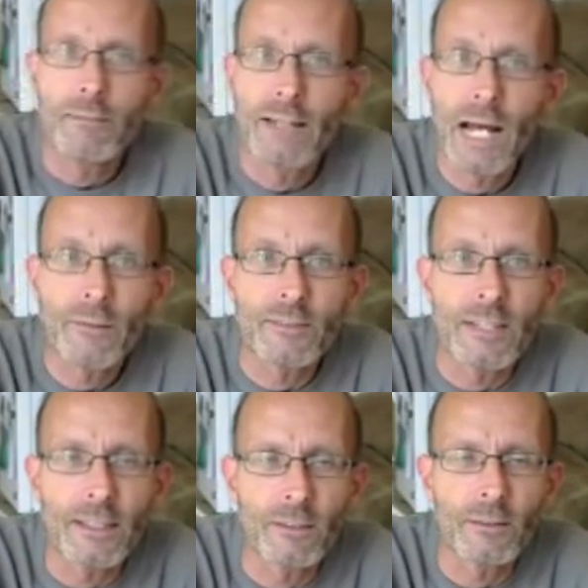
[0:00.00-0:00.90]
Now let's
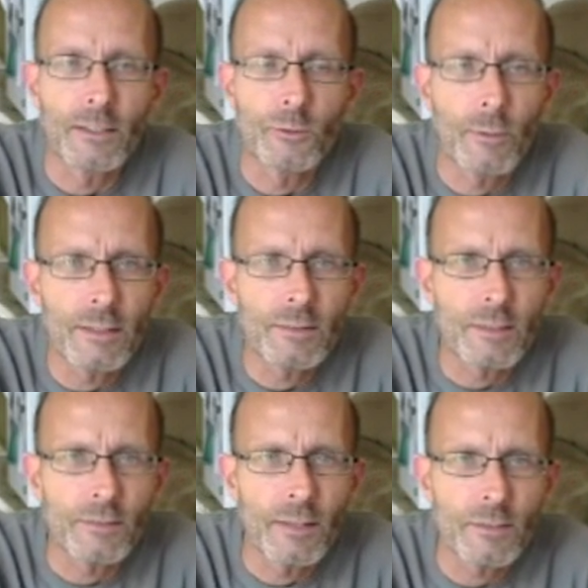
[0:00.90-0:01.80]
take a look at
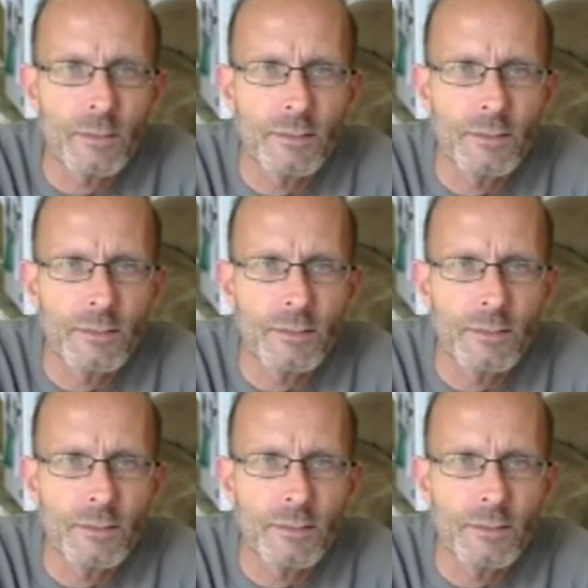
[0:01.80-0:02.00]
26 fashion